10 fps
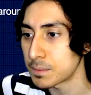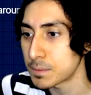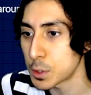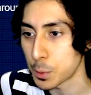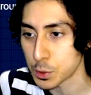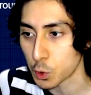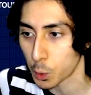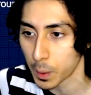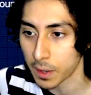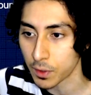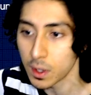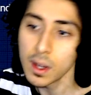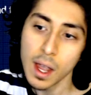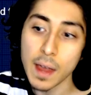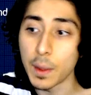Super Soul or whatever.
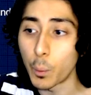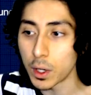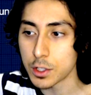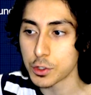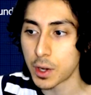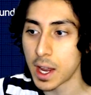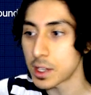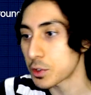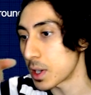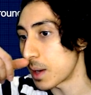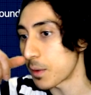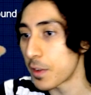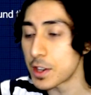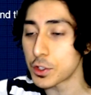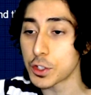And then 100k street name
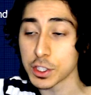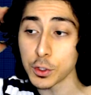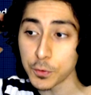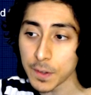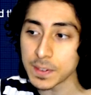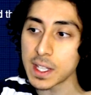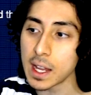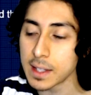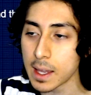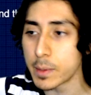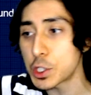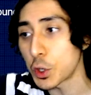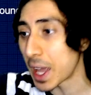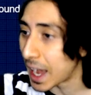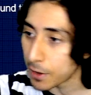Avenger. Just do 50k damage.
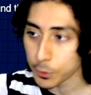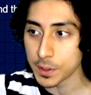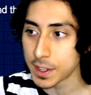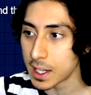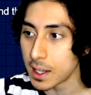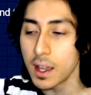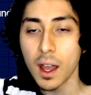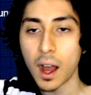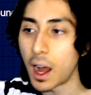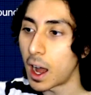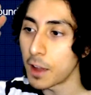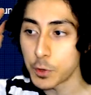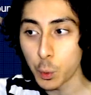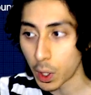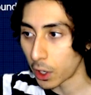You'll get everything. If
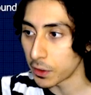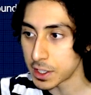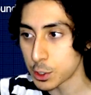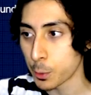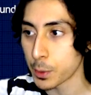you want all these Super